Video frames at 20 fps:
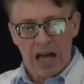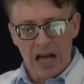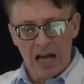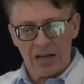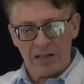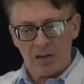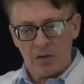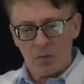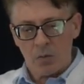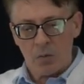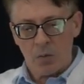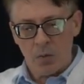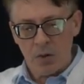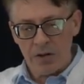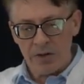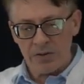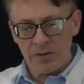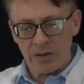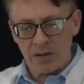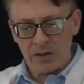And
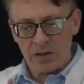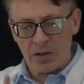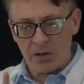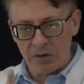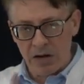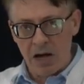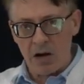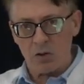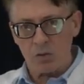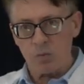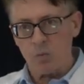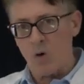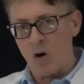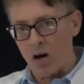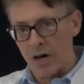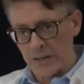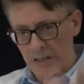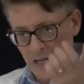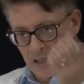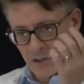with
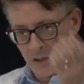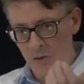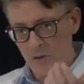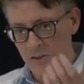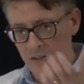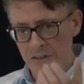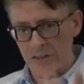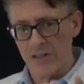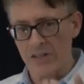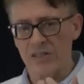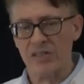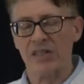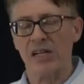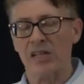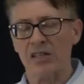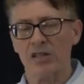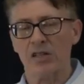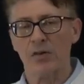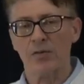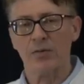CROWD1 and using their
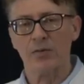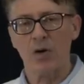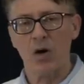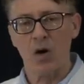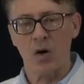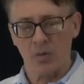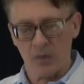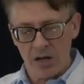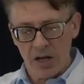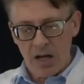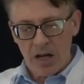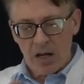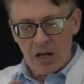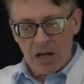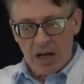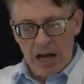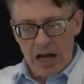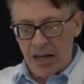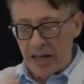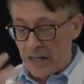cellular phone,
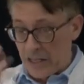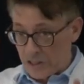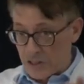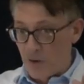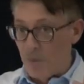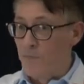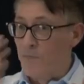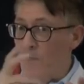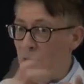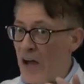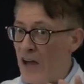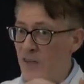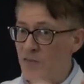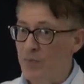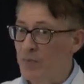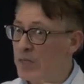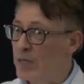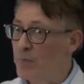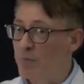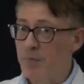it's a
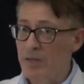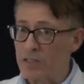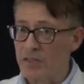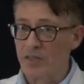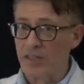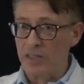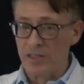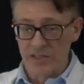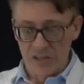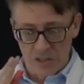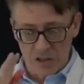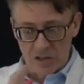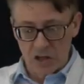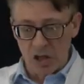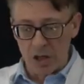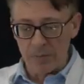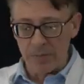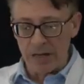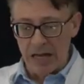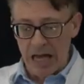5-minute business. They're
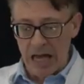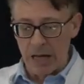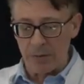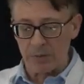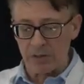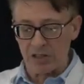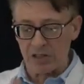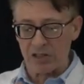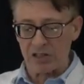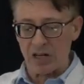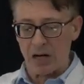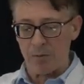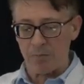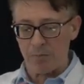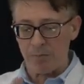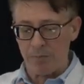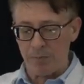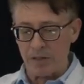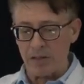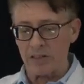going to be able to
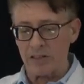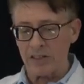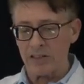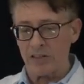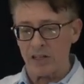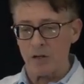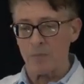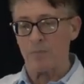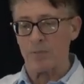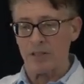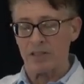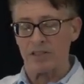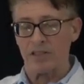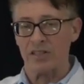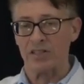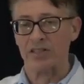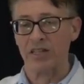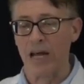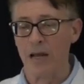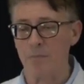start building their
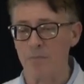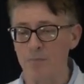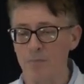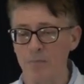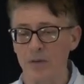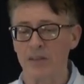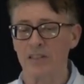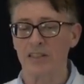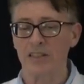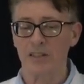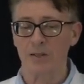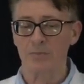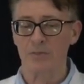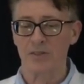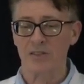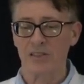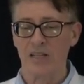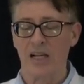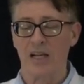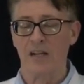business and building
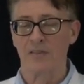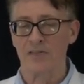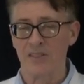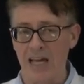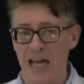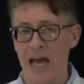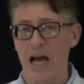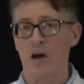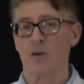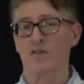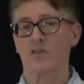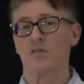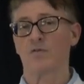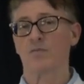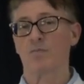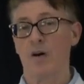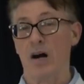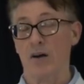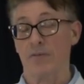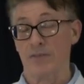themselves out
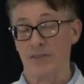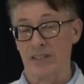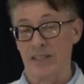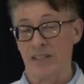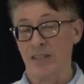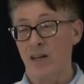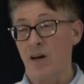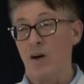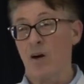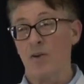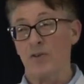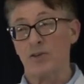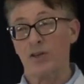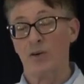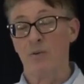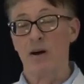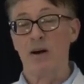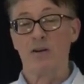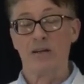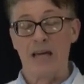of poverty
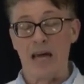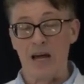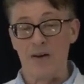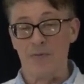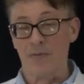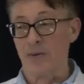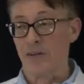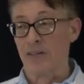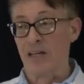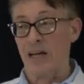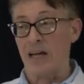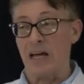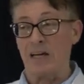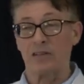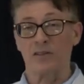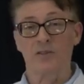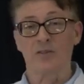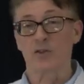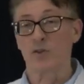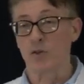throughout Africa
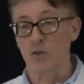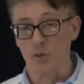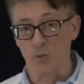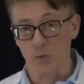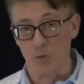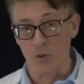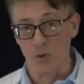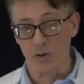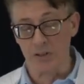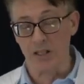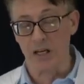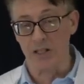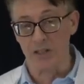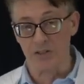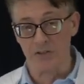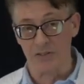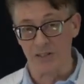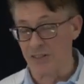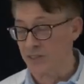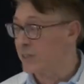and third world
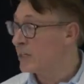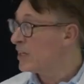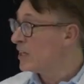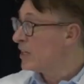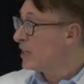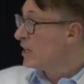countries.